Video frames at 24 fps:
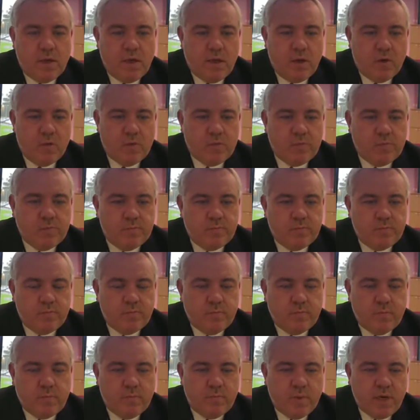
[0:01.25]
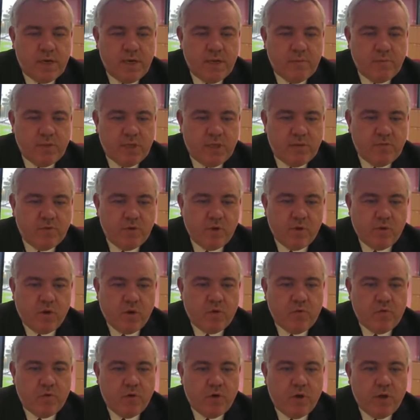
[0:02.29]
Hello, my name's Andrew
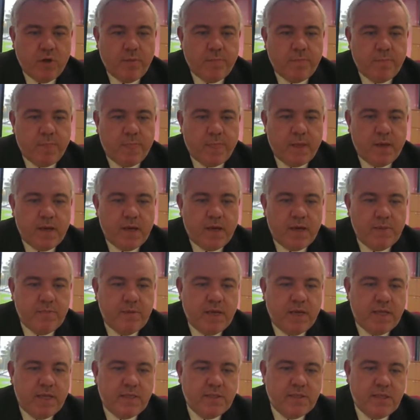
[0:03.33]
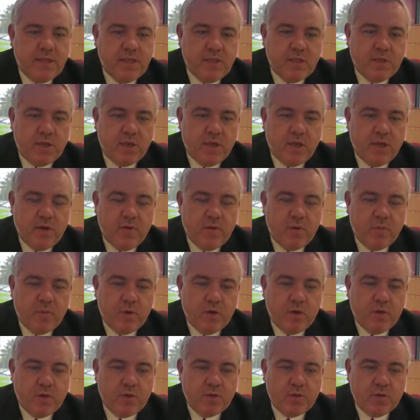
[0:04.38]
Conroy and I'm the head teacher here at
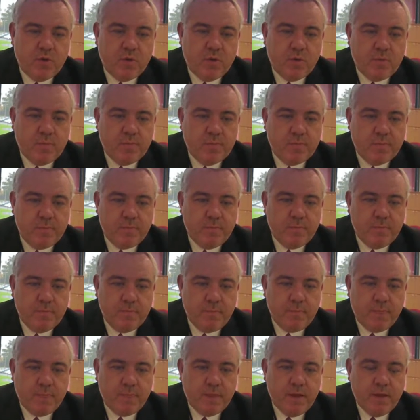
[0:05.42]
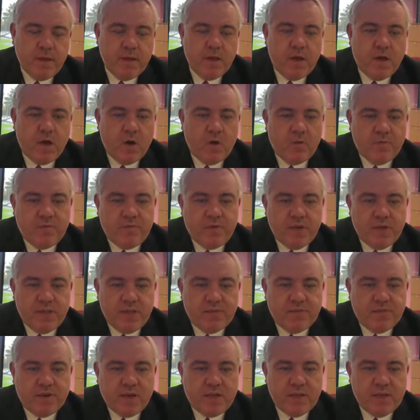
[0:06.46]
Werneth School. Hopefully
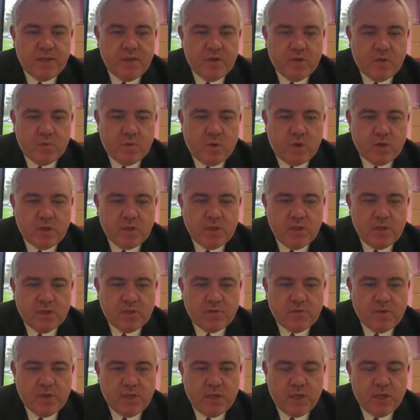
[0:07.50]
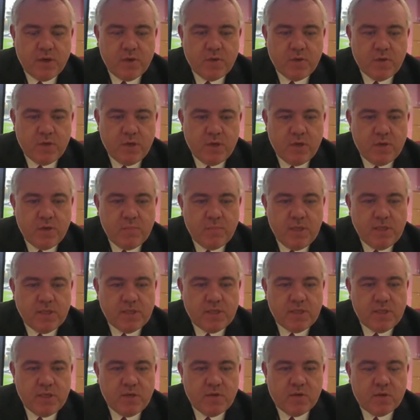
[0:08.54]
the fact that you're watching this video means
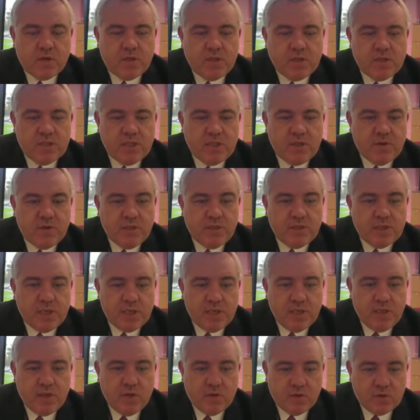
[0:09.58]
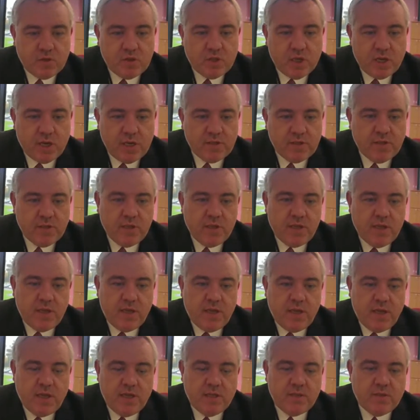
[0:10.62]
that you're considering sending your child
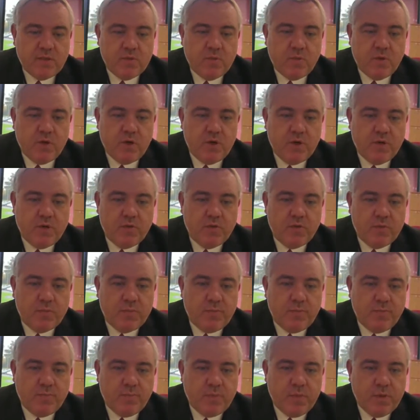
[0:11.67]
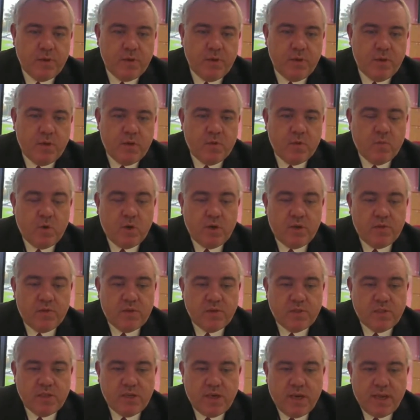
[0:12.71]
here to Werneth. Werneth
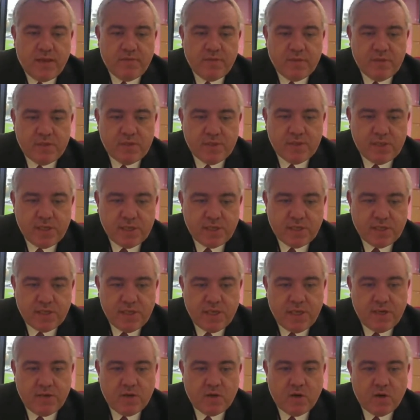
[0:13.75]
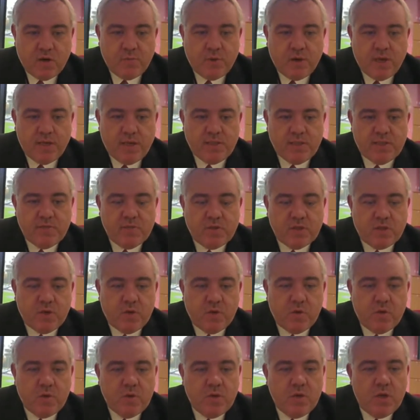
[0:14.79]
is an 11 to 16 comprehensive
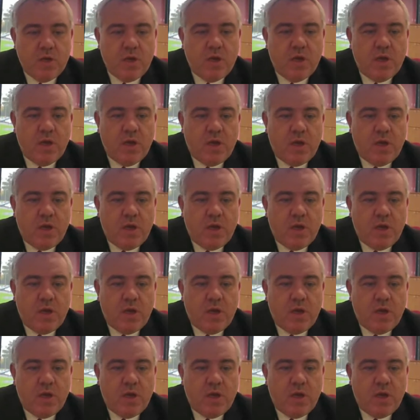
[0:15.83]
school